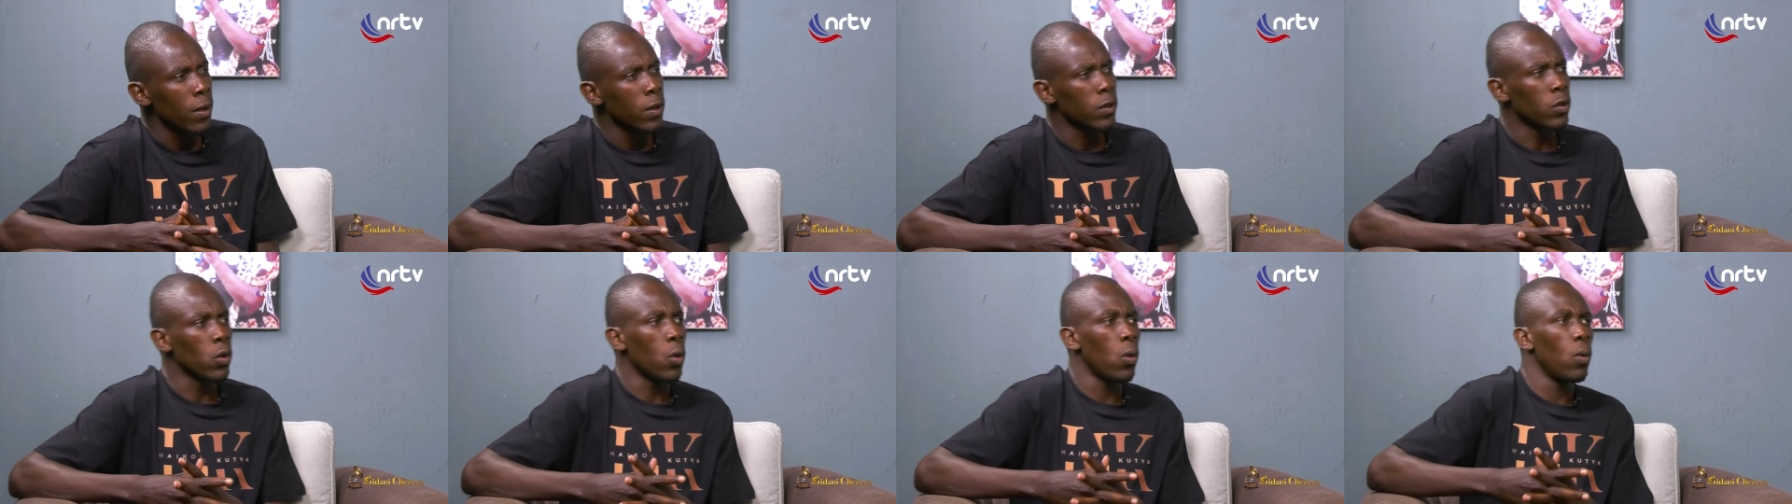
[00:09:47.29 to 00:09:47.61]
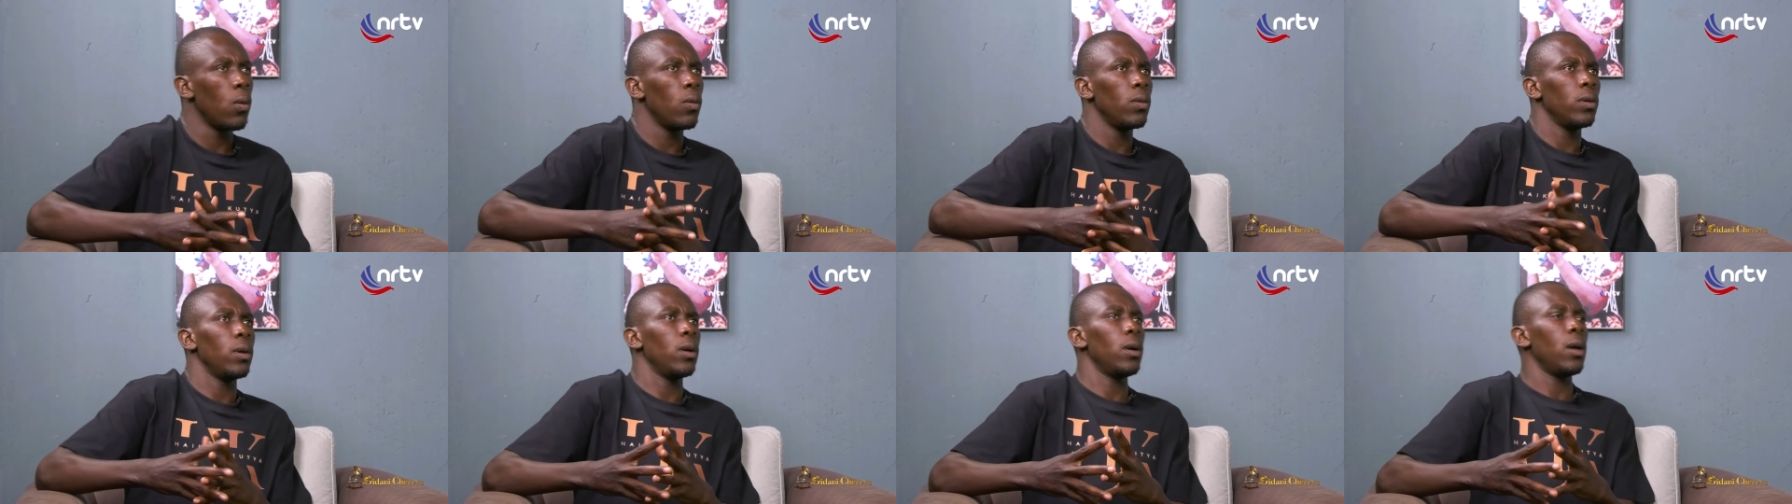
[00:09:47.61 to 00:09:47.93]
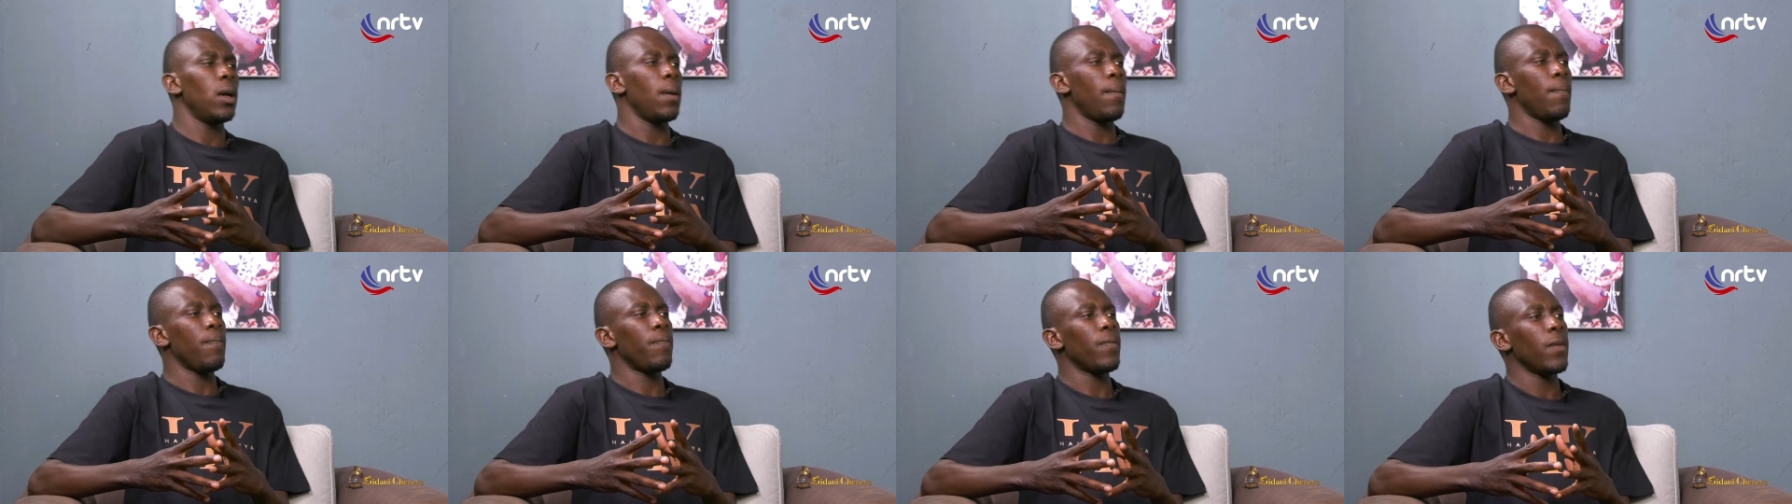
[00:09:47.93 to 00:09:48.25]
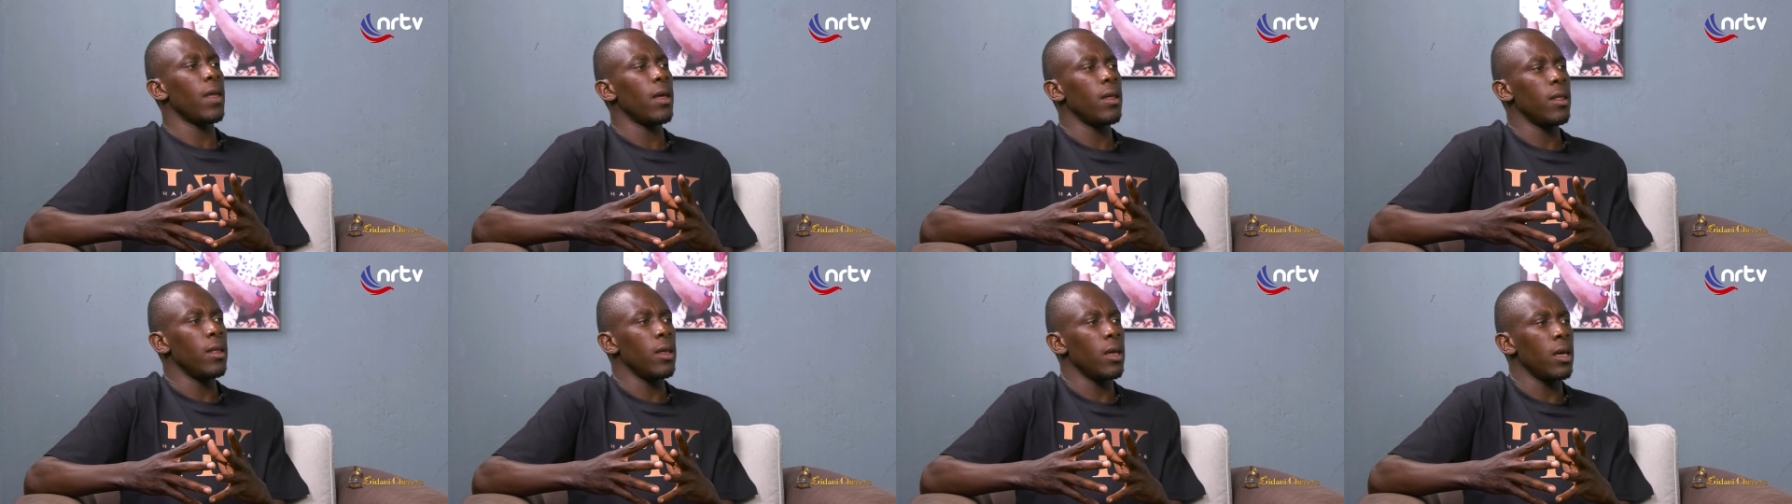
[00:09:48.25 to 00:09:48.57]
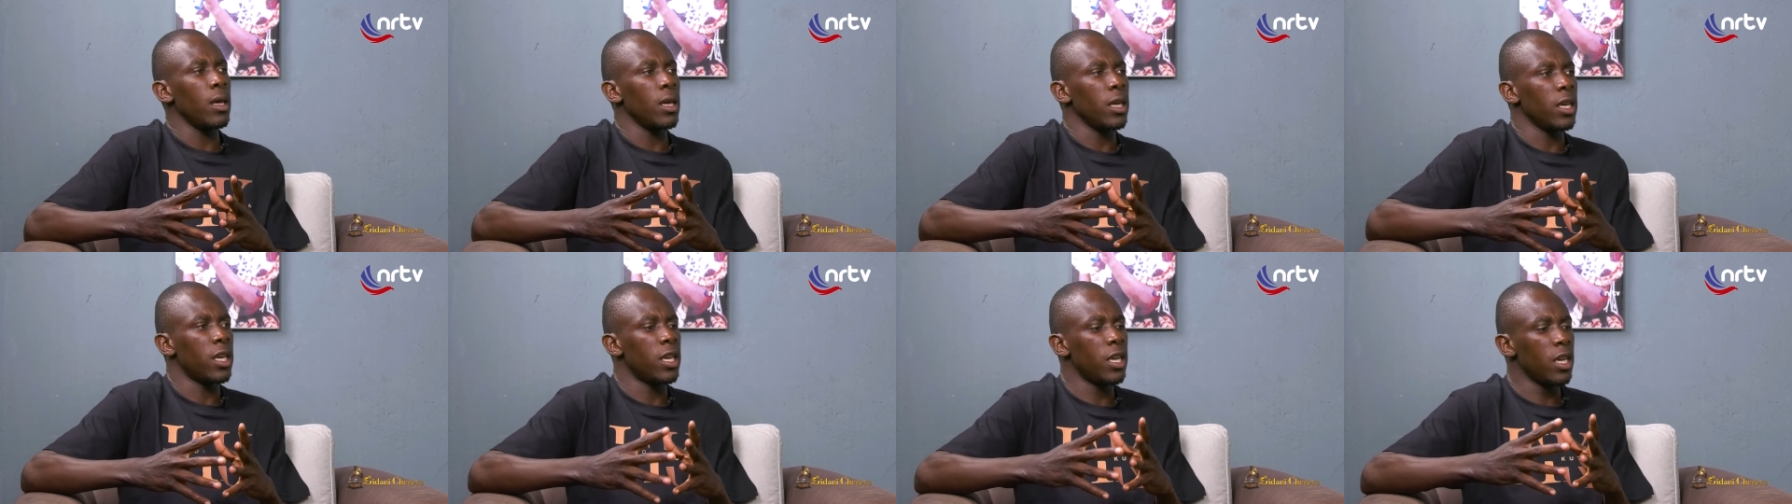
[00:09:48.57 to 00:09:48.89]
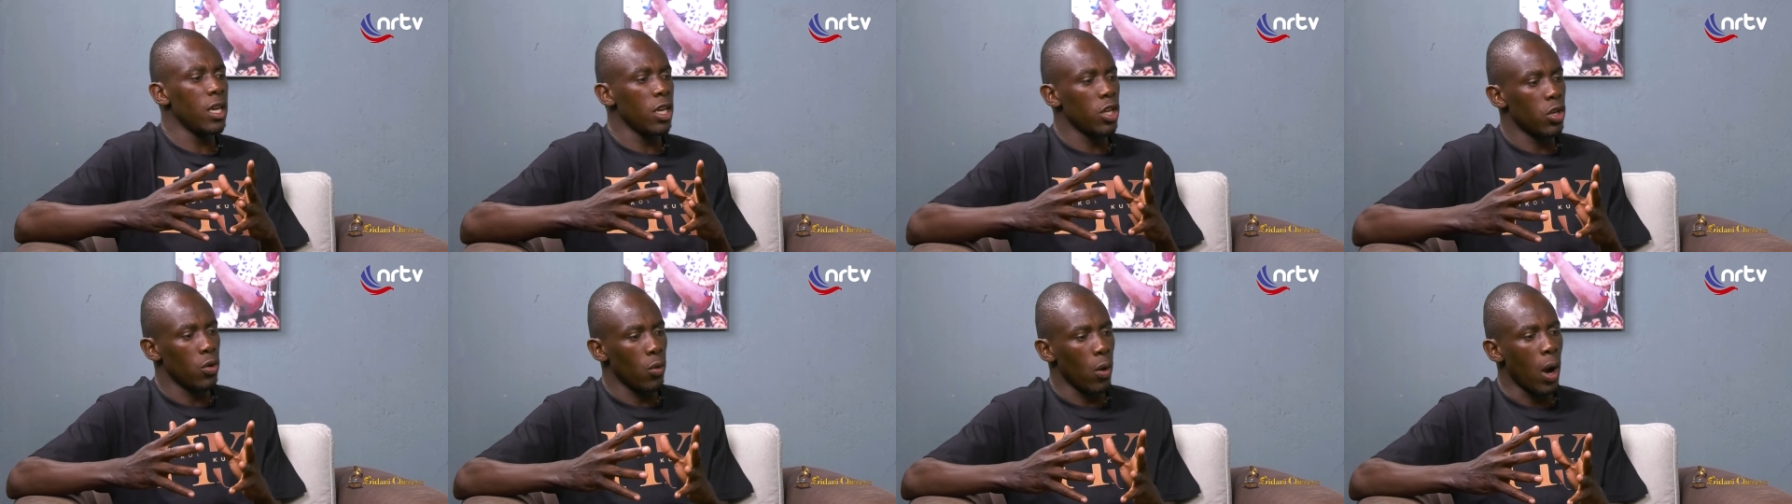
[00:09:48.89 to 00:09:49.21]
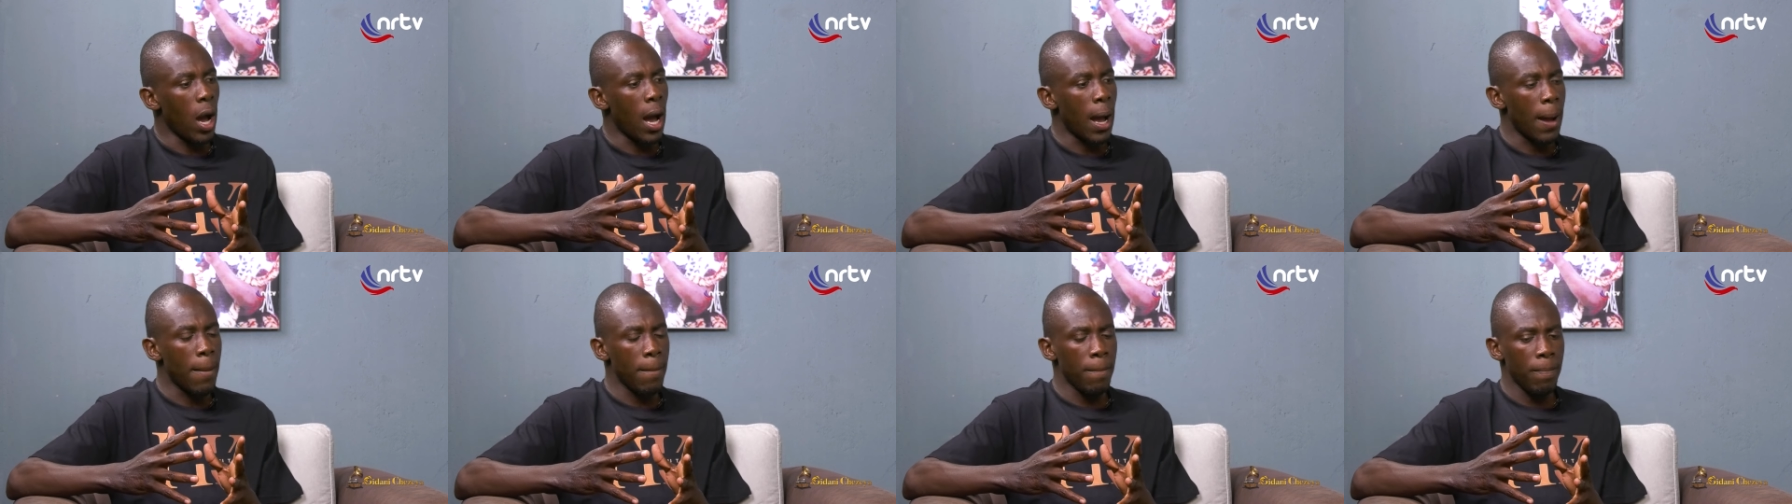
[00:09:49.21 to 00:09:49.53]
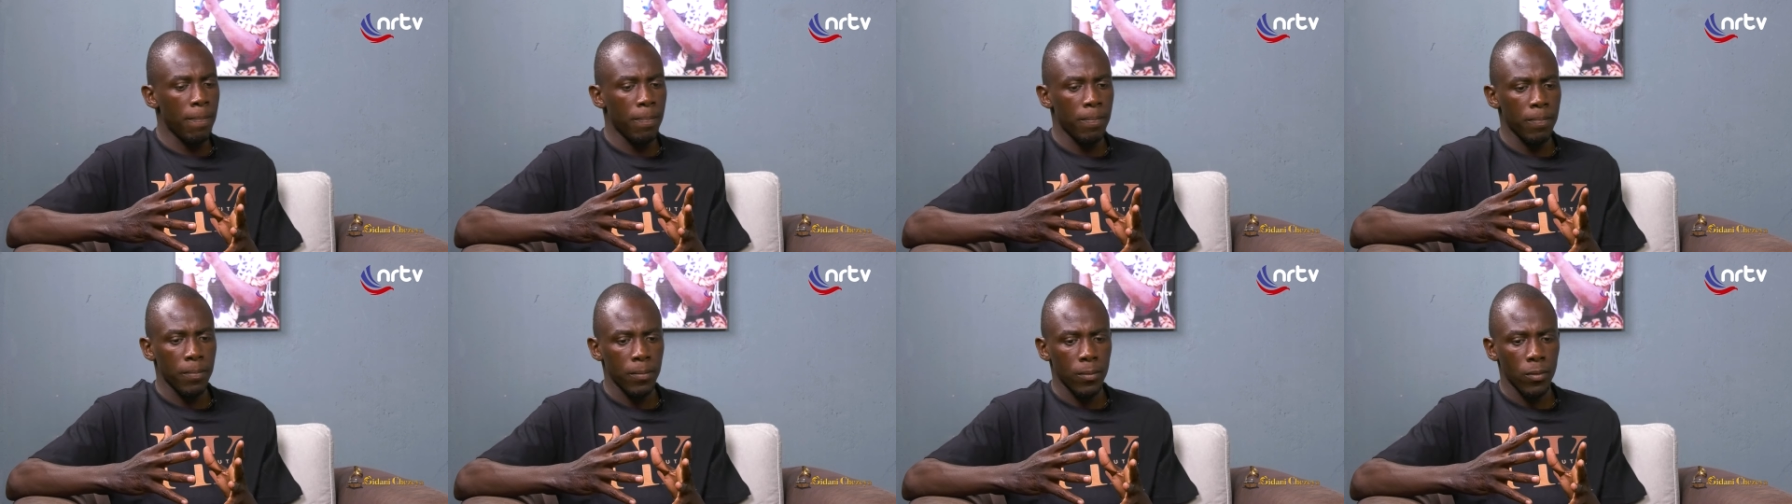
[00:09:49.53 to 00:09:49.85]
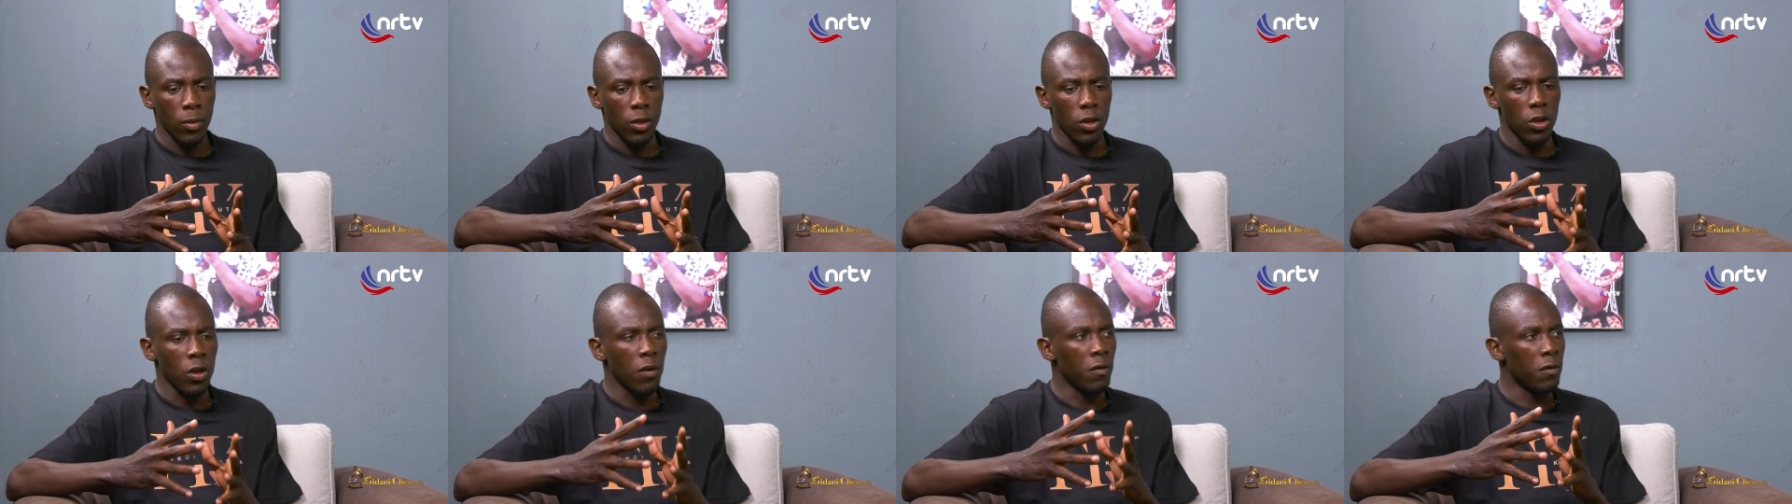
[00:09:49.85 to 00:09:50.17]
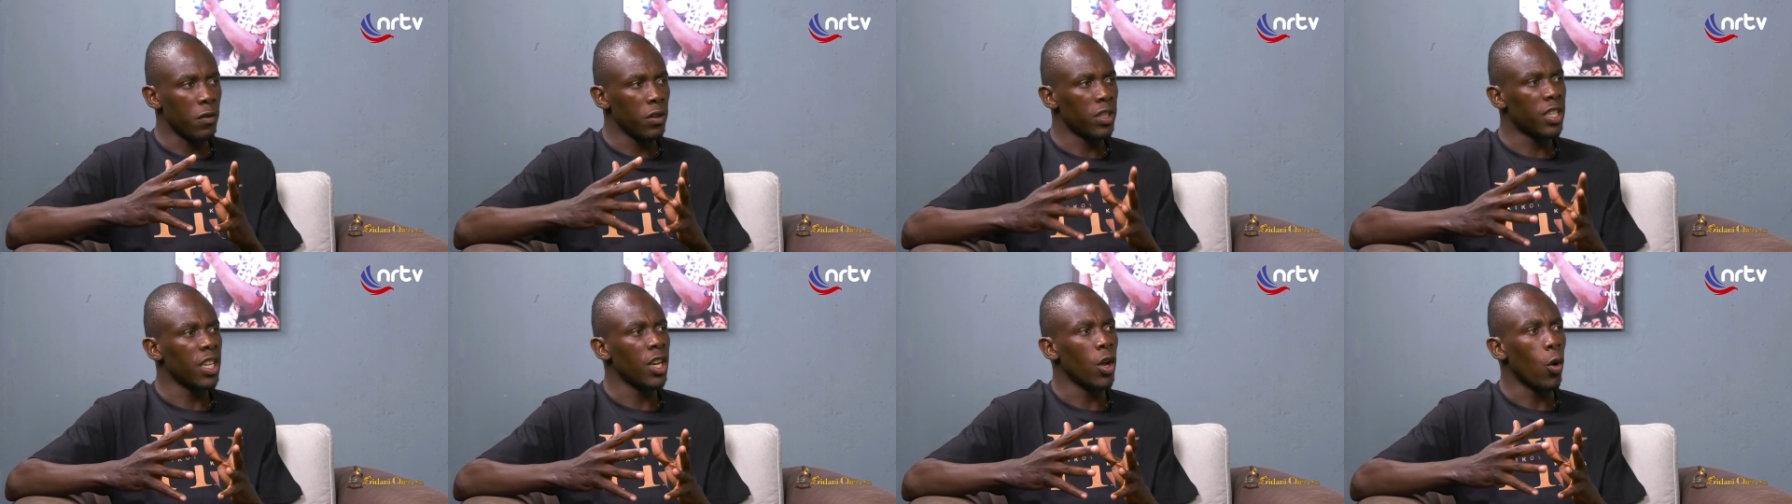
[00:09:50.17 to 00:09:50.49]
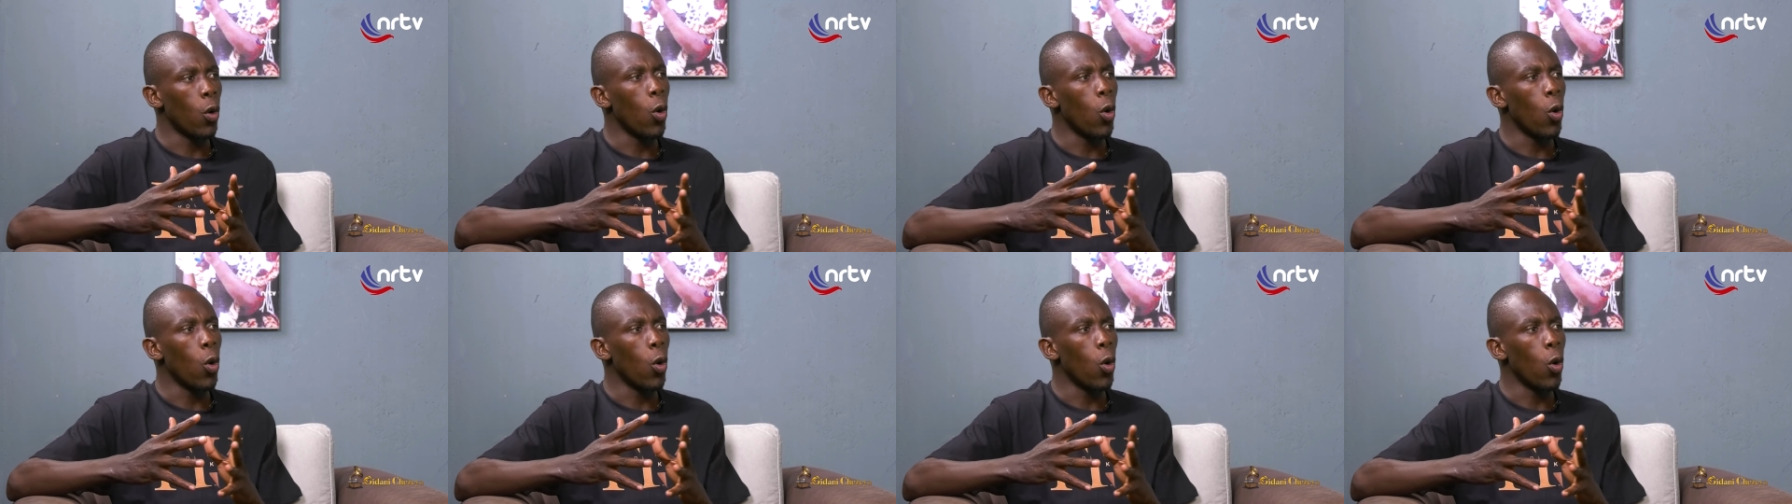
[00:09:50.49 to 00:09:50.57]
So here you are. You've written